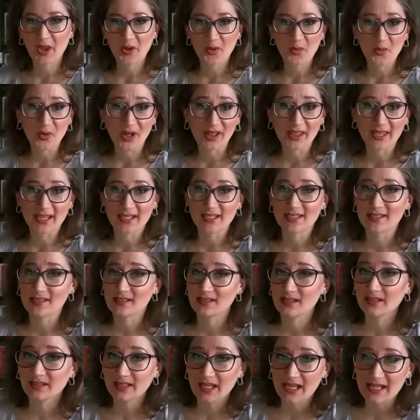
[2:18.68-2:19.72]
Well, it is
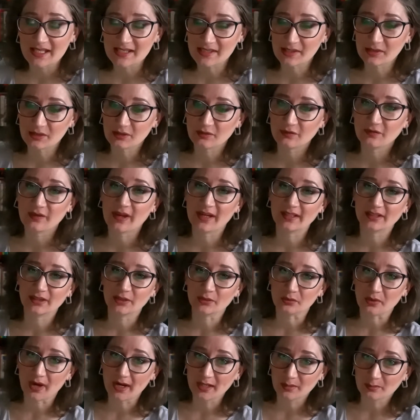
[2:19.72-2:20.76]
not easy to find the
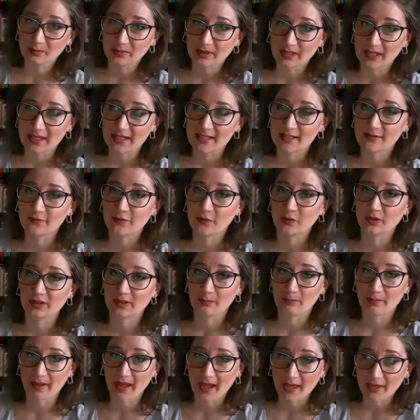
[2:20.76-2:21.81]
right place for the
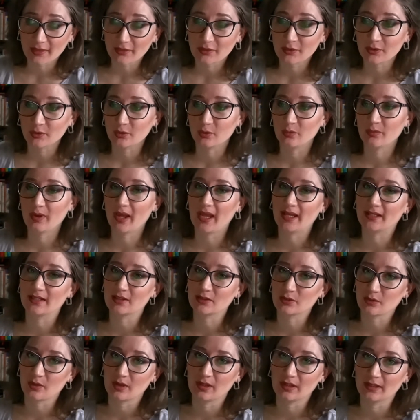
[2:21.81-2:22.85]
bathroom and the
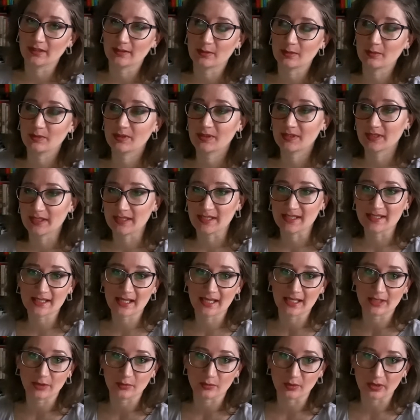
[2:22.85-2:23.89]
toilet, since
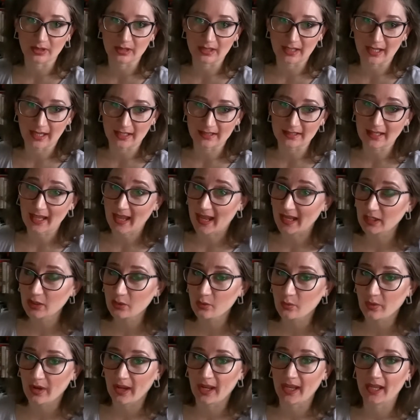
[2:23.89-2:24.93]
it will get
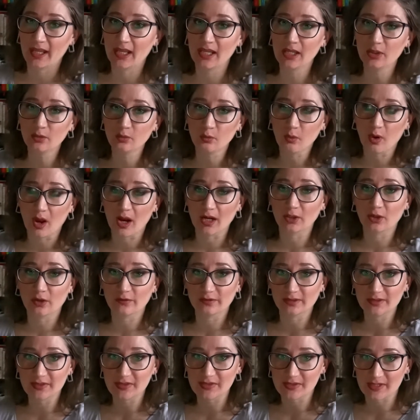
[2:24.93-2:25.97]
anyway in one
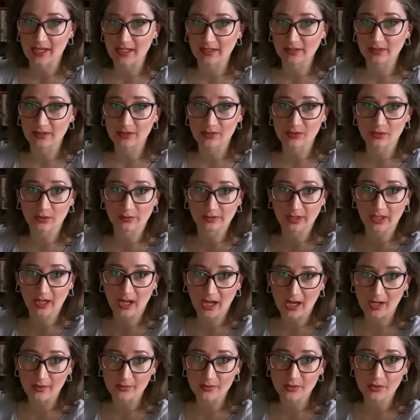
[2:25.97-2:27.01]
of the sectors of the
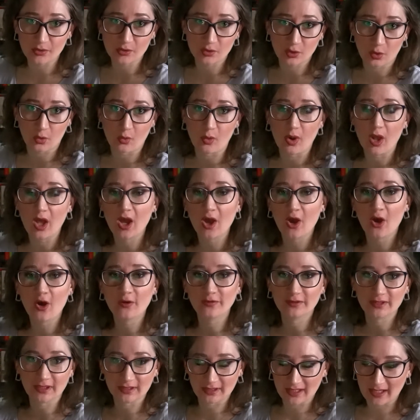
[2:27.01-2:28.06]
house, so
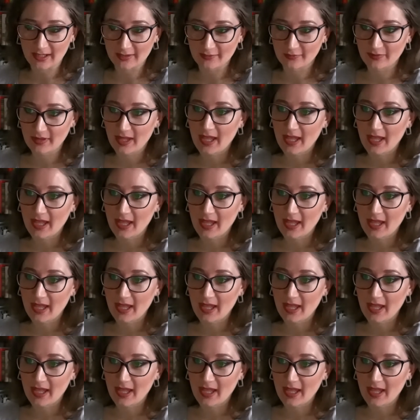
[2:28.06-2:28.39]
of the life.